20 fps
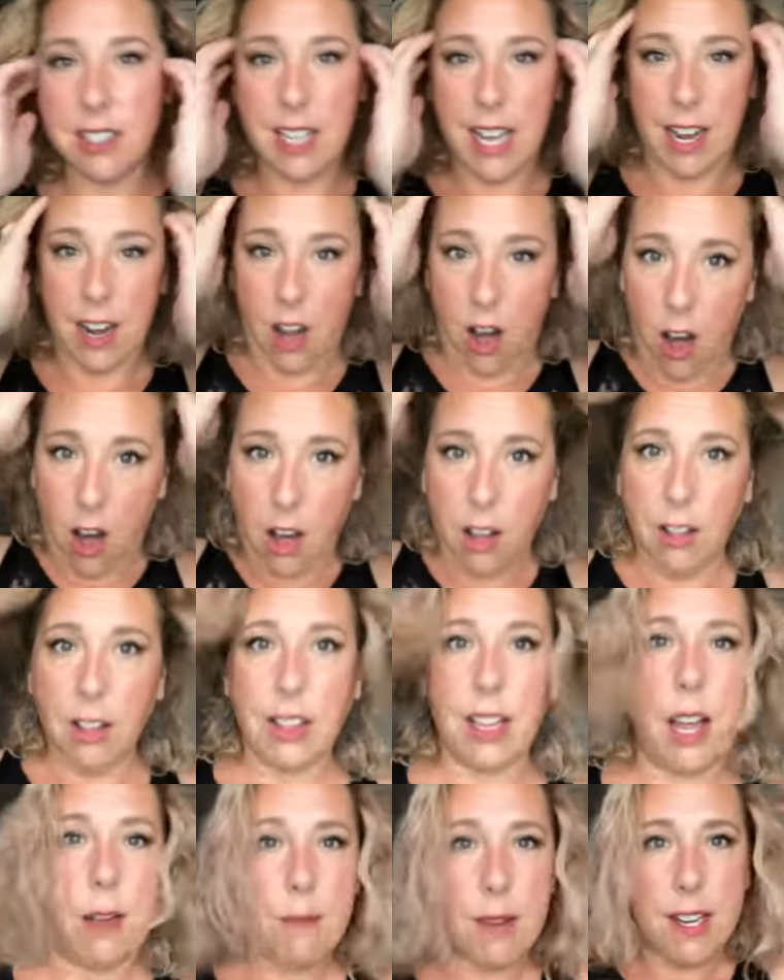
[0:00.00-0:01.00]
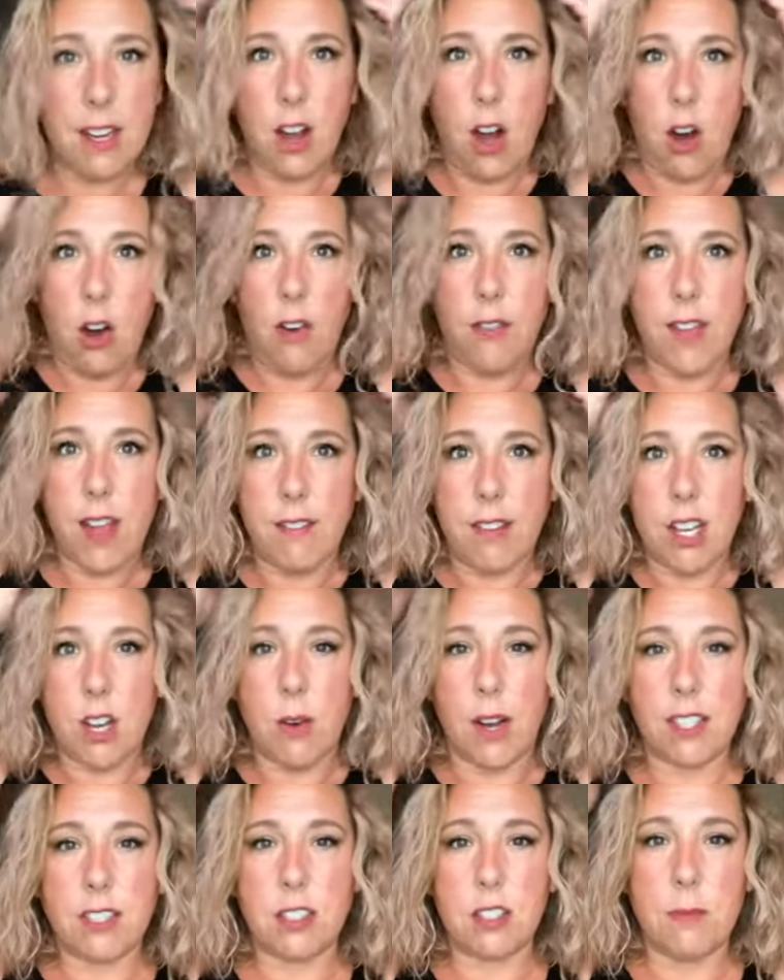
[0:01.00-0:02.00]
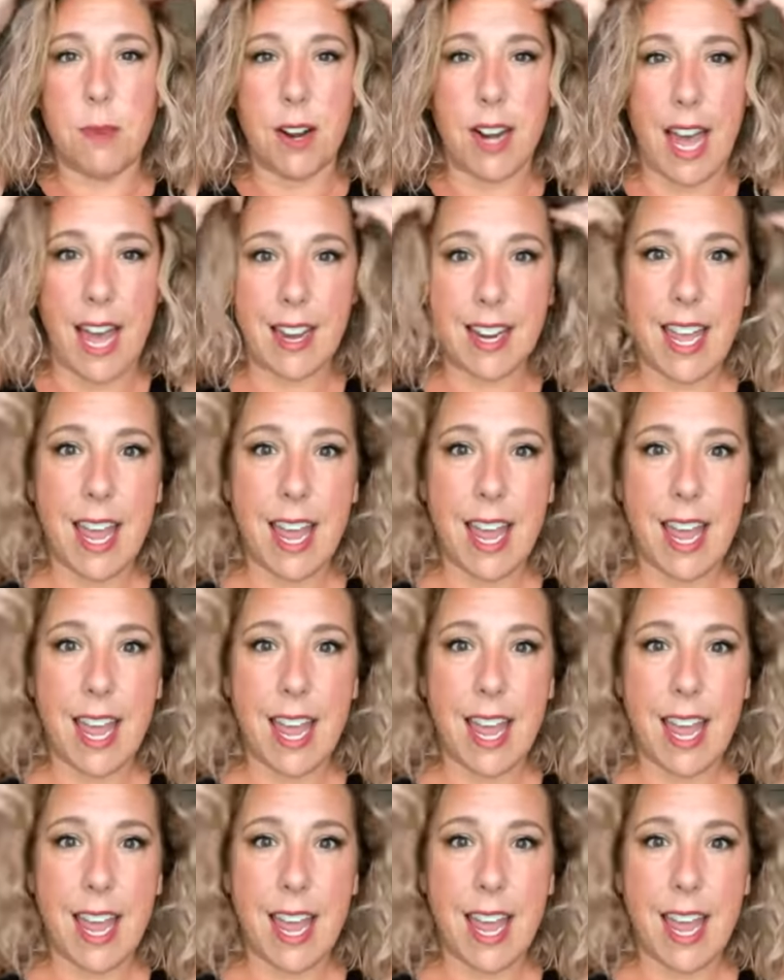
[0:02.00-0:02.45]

at all, let me know. If you have any questions about Head